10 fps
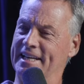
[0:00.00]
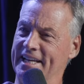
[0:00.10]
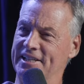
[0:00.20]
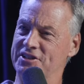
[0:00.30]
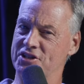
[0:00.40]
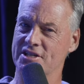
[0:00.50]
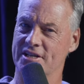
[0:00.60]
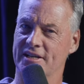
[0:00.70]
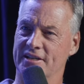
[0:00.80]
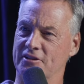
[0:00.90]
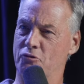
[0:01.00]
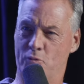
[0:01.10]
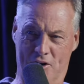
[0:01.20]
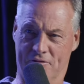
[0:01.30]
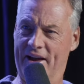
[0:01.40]
needs
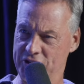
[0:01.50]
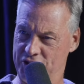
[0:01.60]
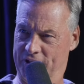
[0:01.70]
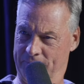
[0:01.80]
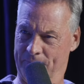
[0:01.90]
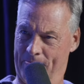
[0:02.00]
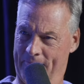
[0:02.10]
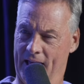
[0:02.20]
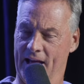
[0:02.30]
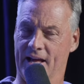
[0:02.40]
renovation. Yeah.